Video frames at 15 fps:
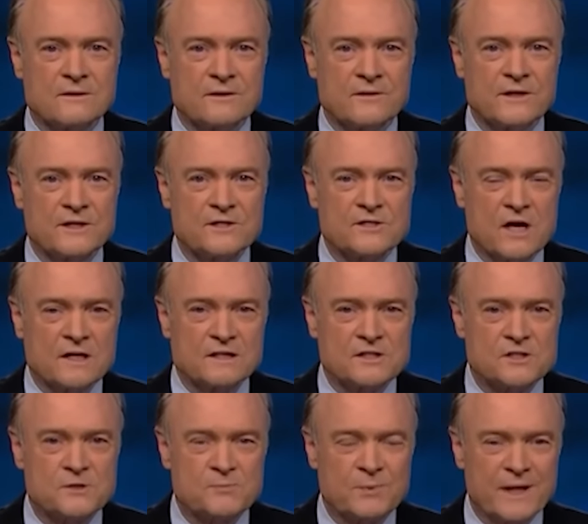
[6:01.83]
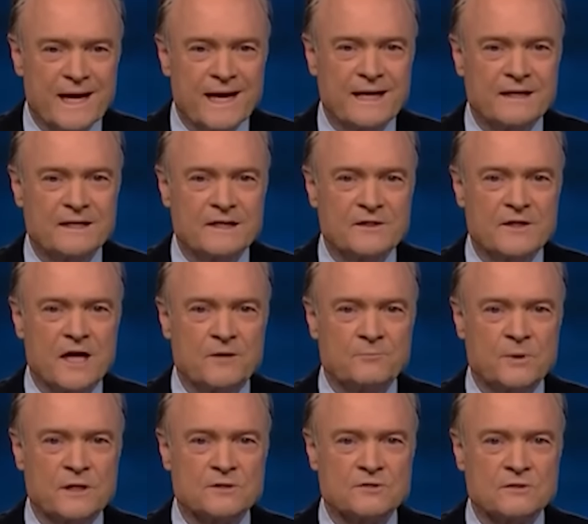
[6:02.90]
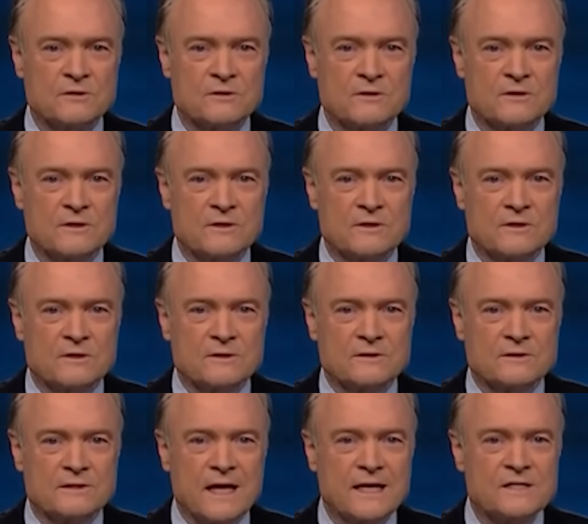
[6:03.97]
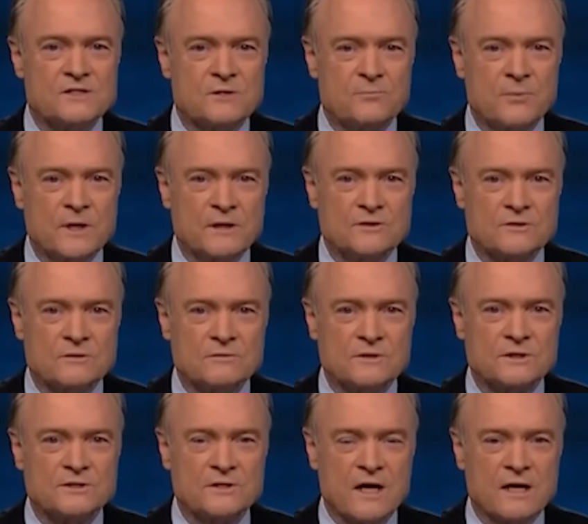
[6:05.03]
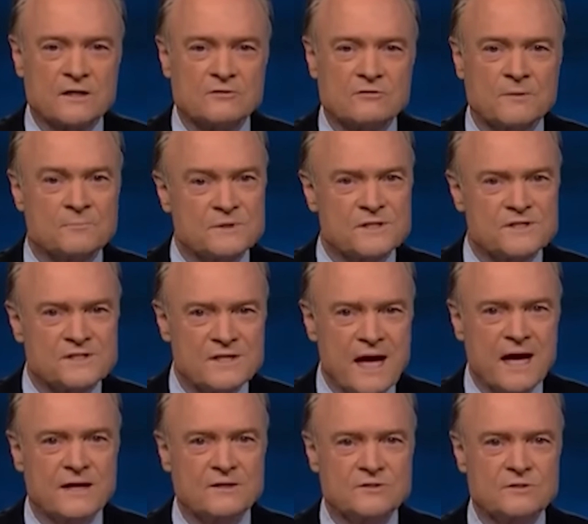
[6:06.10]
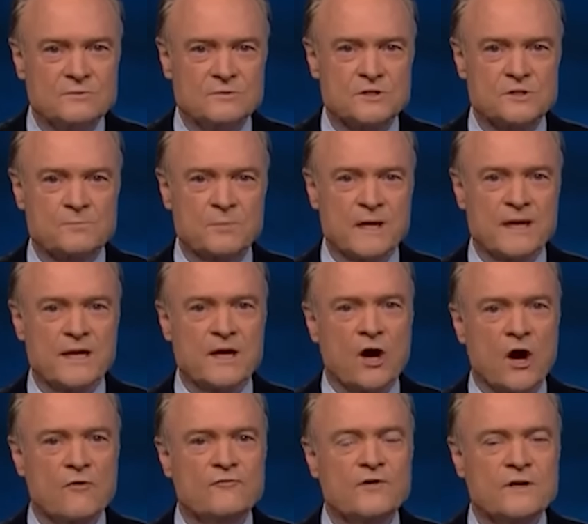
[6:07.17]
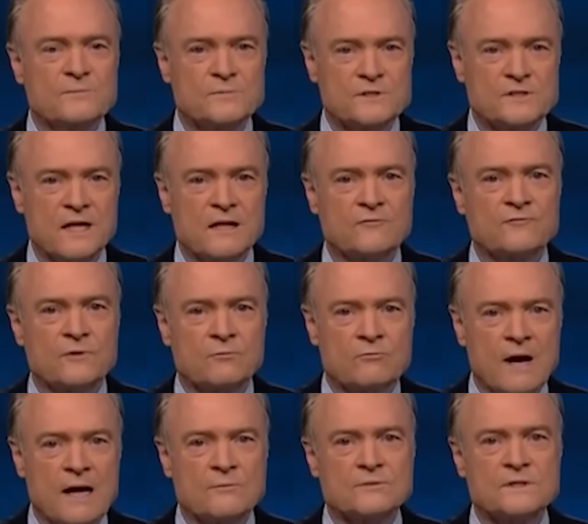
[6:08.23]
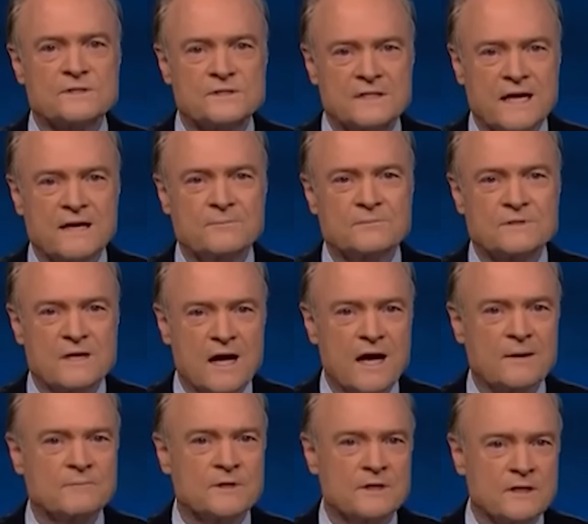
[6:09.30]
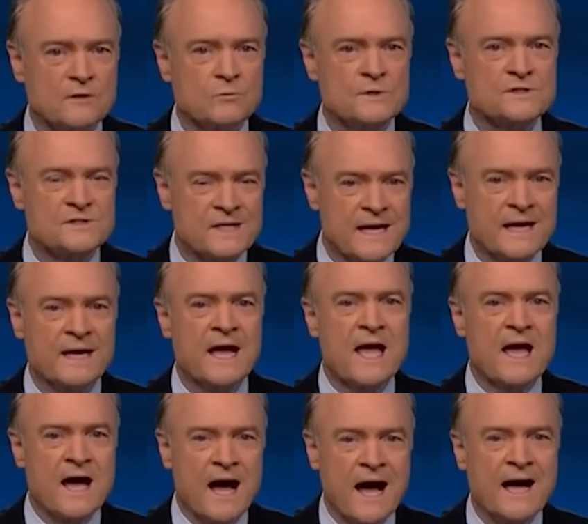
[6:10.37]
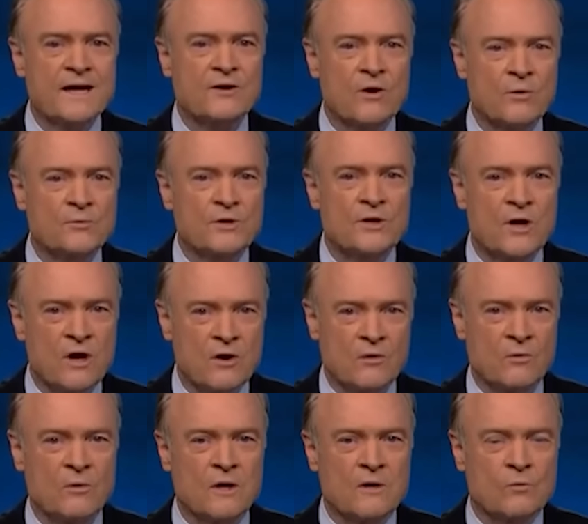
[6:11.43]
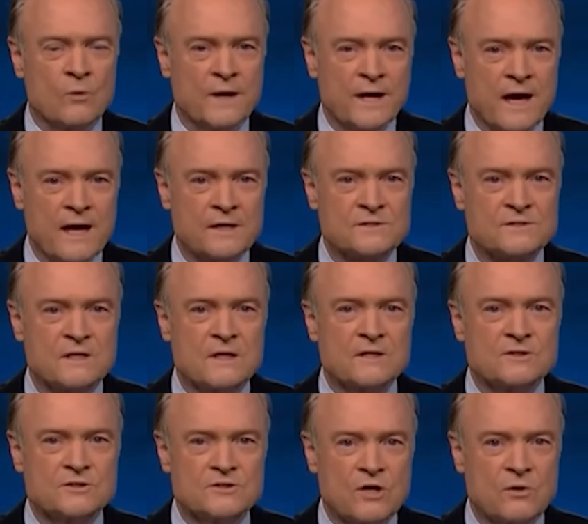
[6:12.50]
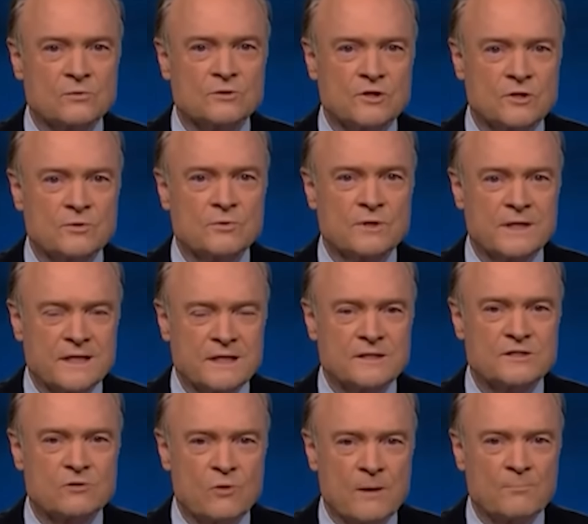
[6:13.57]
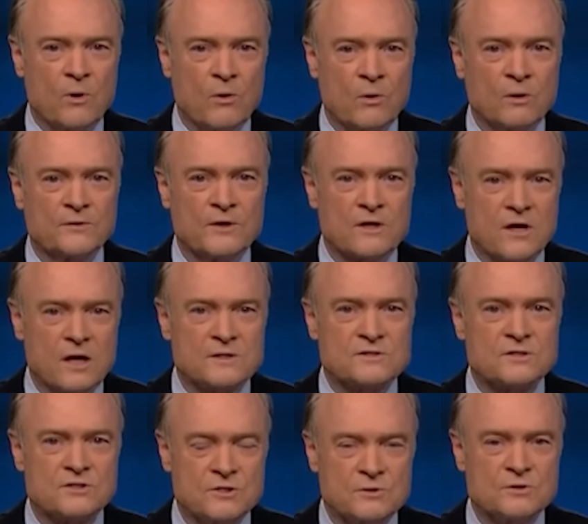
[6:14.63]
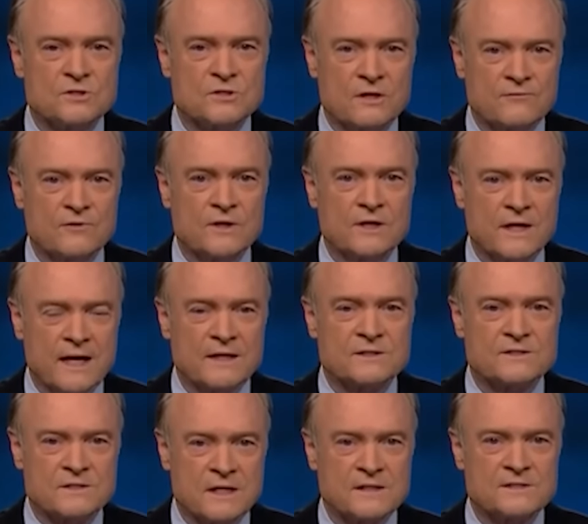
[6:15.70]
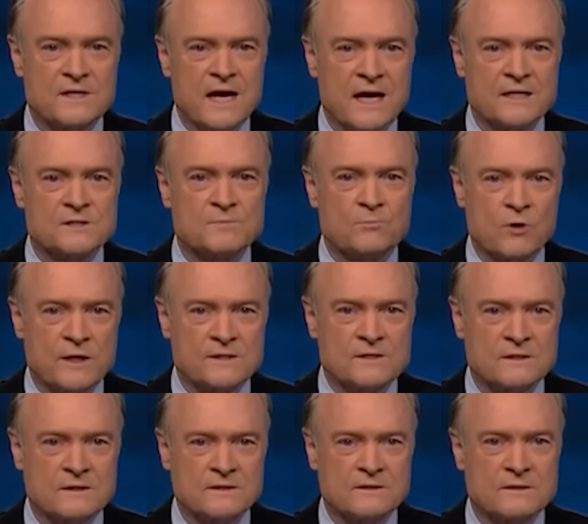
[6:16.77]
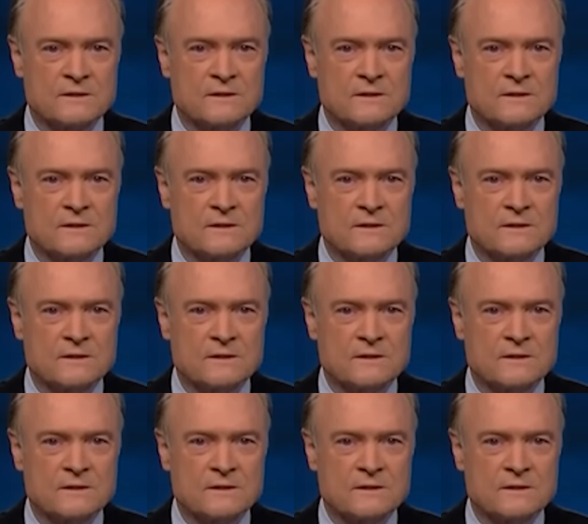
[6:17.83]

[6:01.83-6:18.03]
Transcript: that is on display in that picture. That is the picture that Donald Trump decided to display of himself around the same time that he was saying, I don't know, when asked, don't you need to uphold the Constitution of the United States as president?